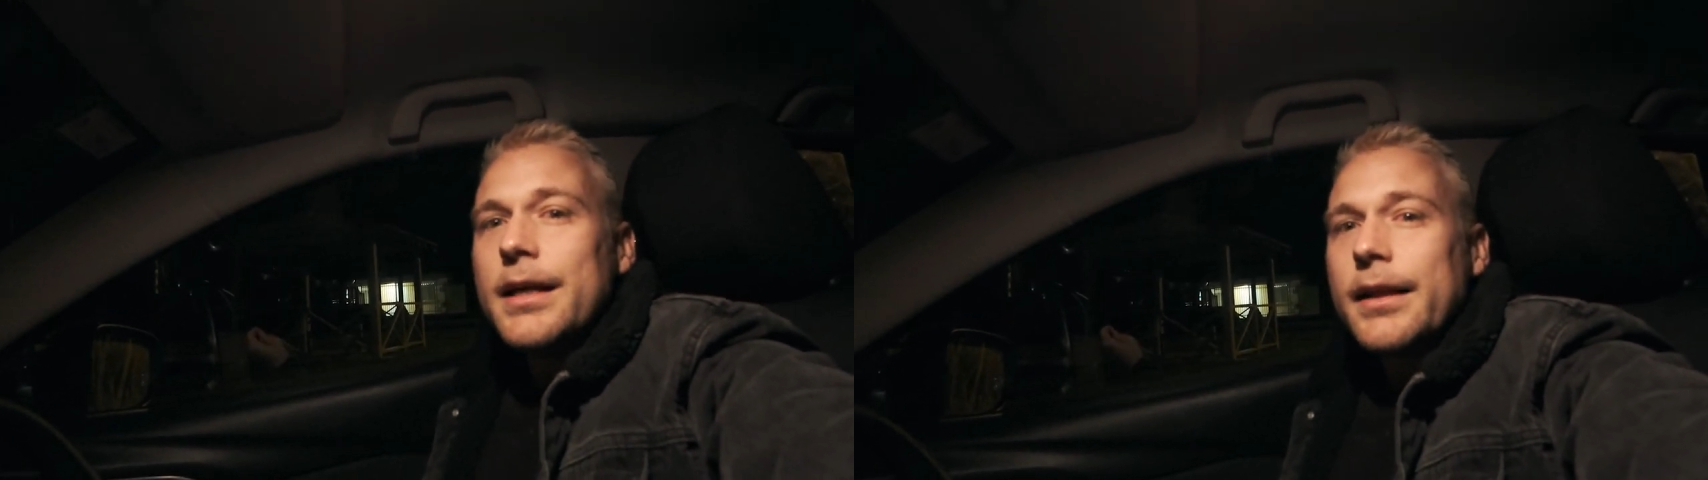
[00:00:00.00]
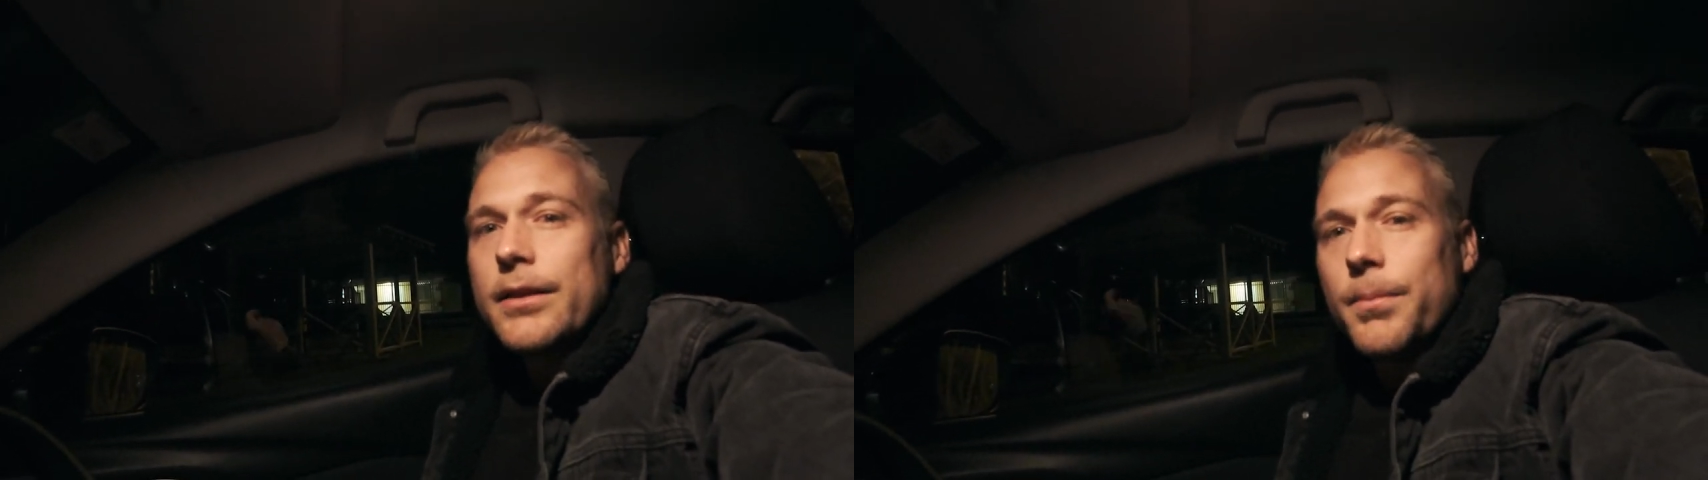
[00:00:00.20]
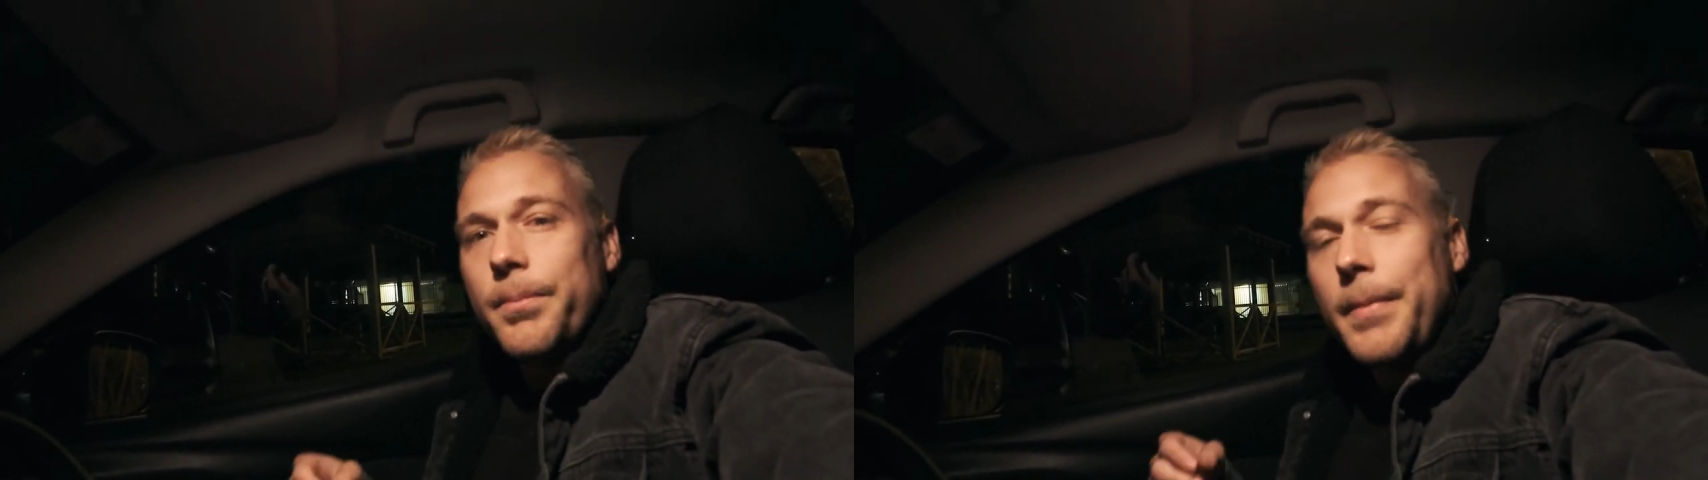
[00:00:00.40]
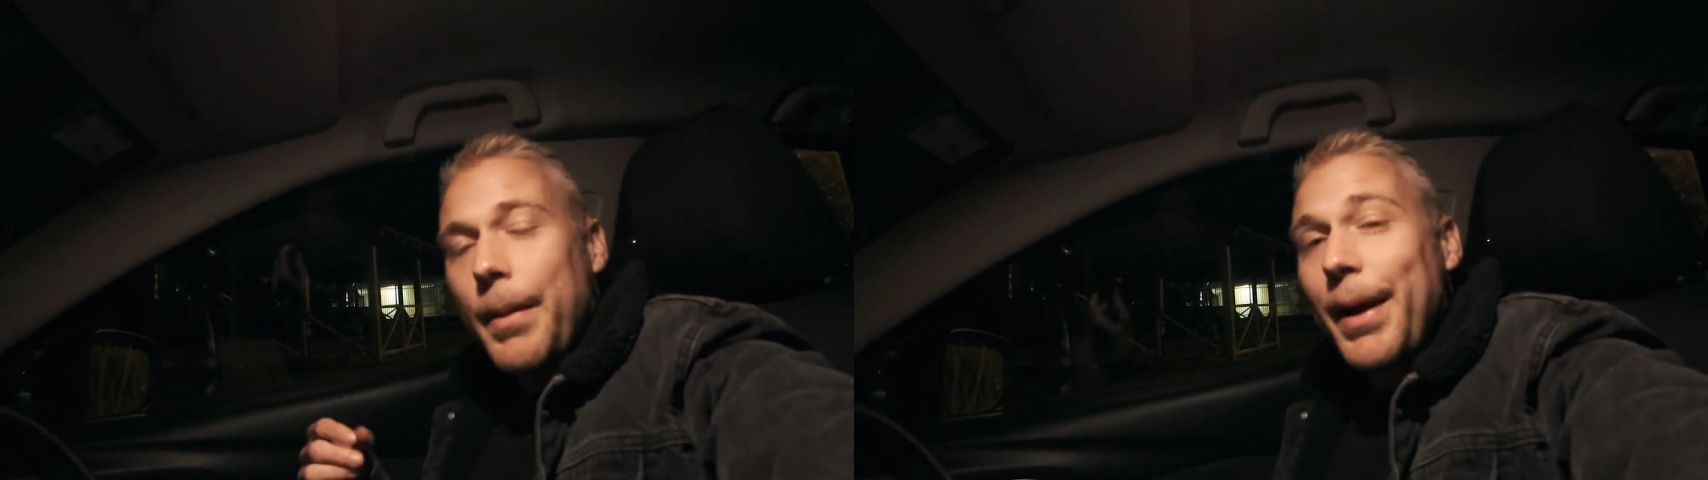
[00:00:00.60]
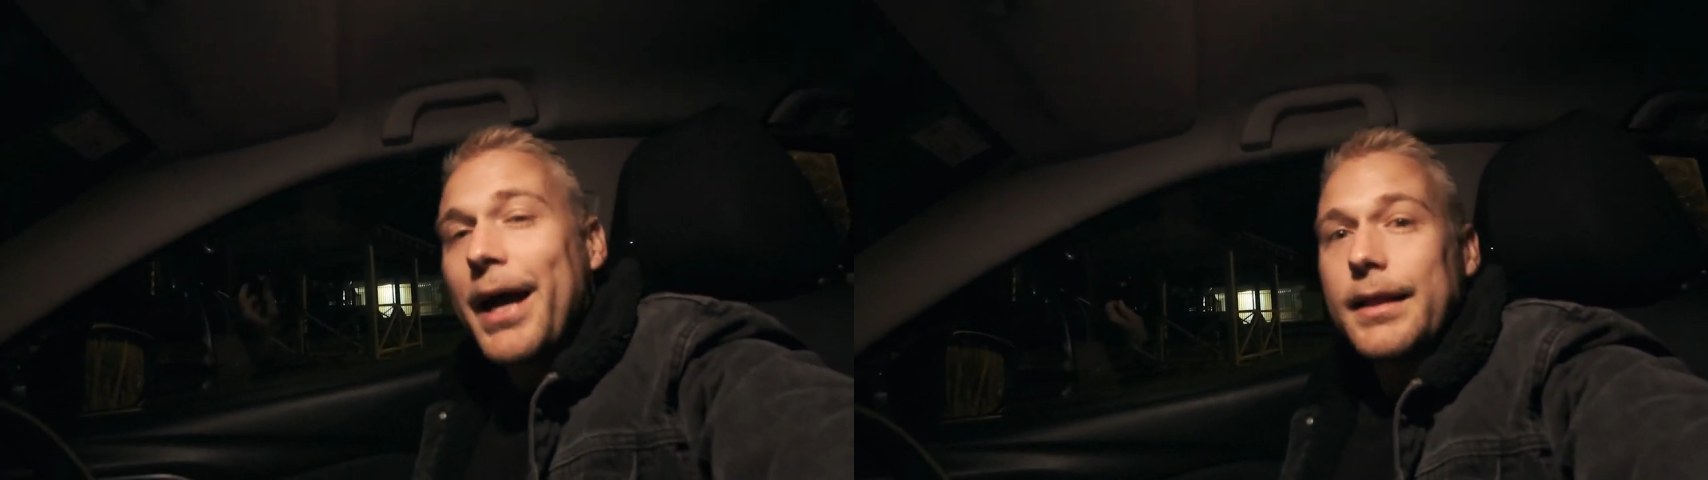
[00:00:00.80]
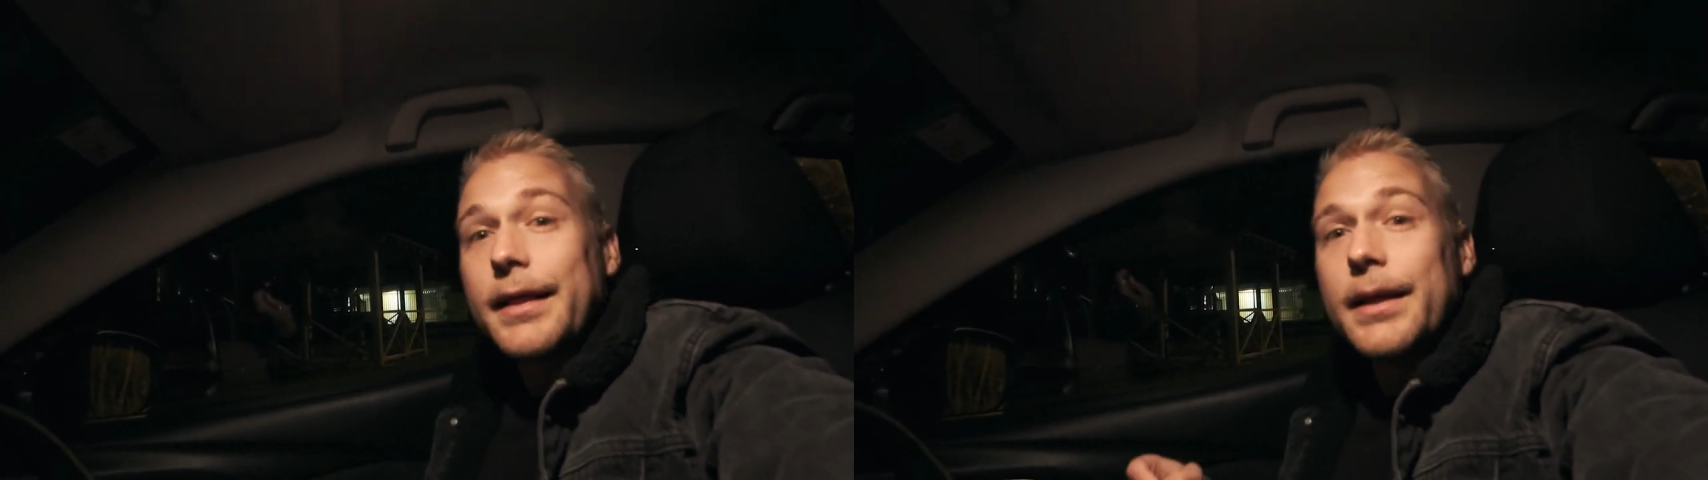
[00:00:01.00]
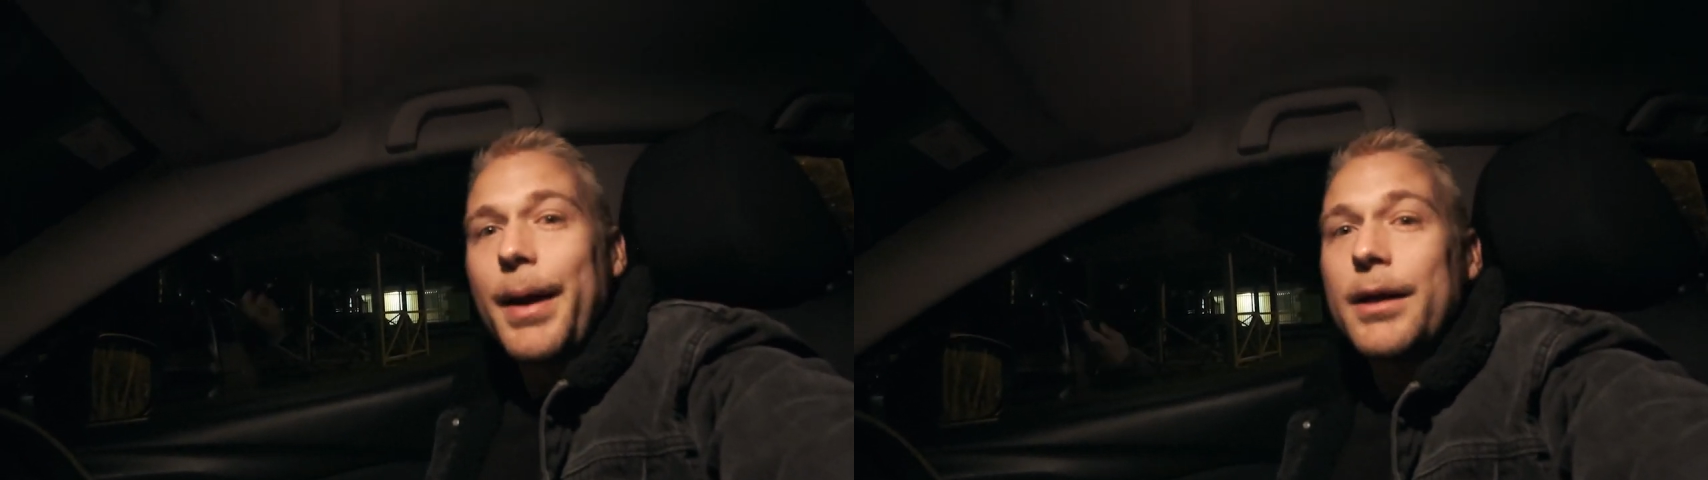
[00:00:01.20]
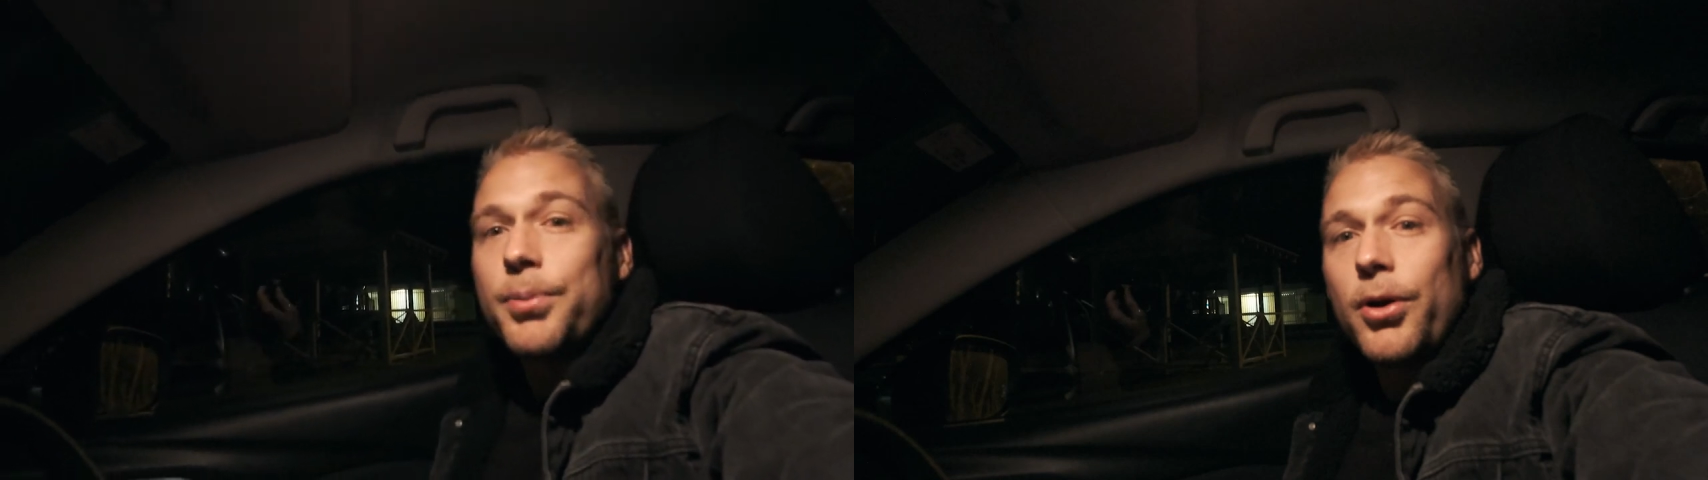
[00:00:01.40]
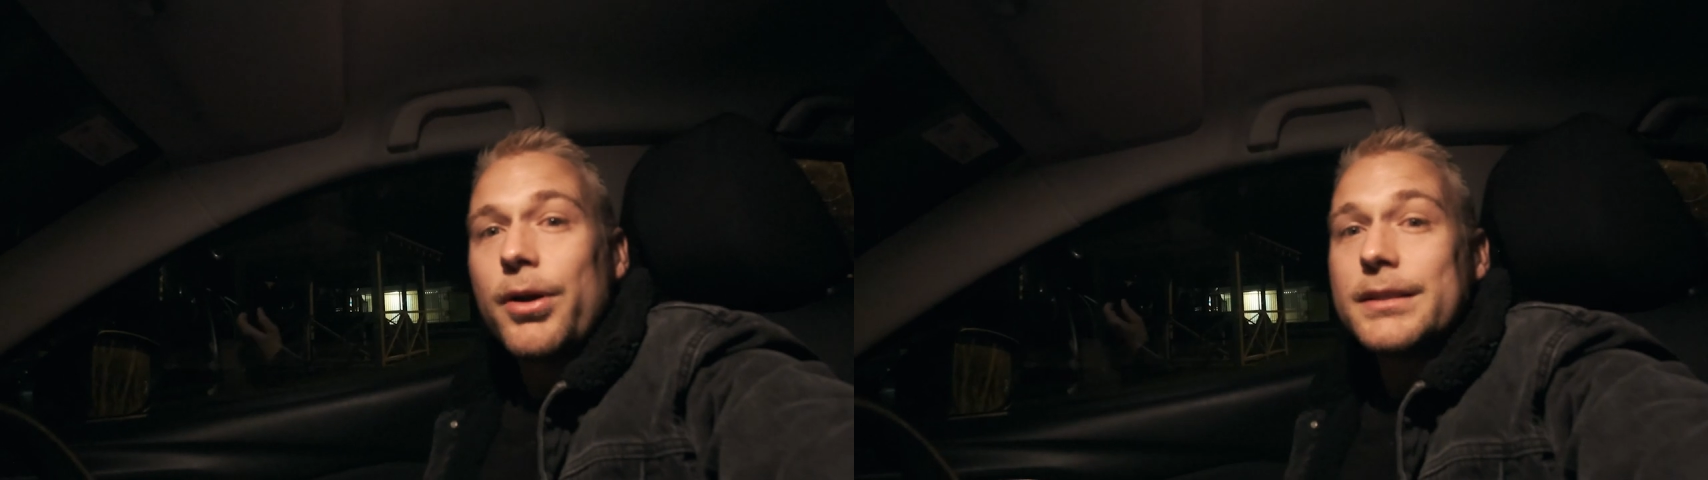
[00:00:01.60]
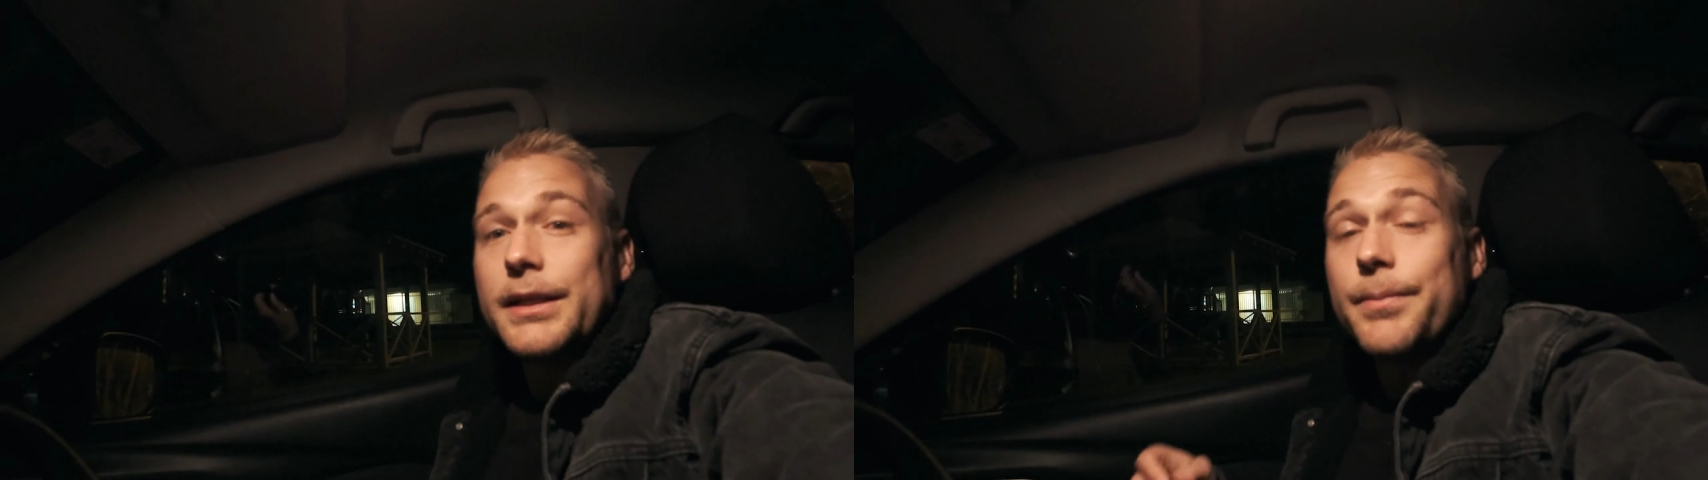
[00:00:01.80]
that the amount that the amount of
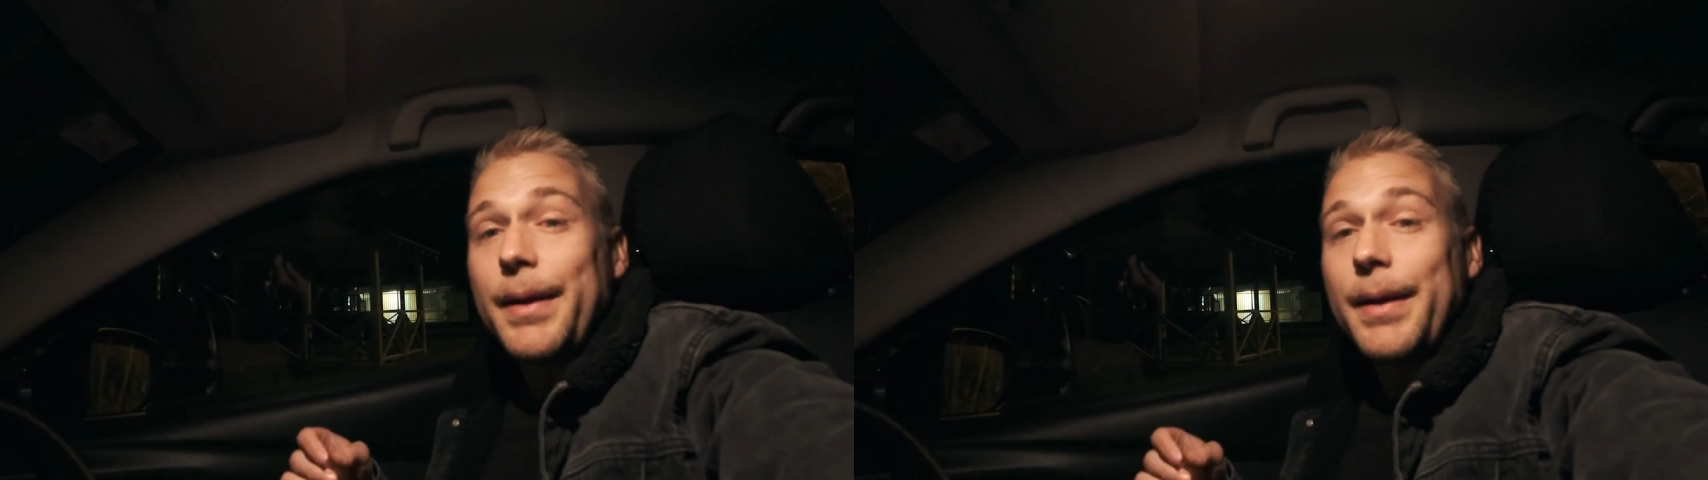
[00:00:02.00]
progress you can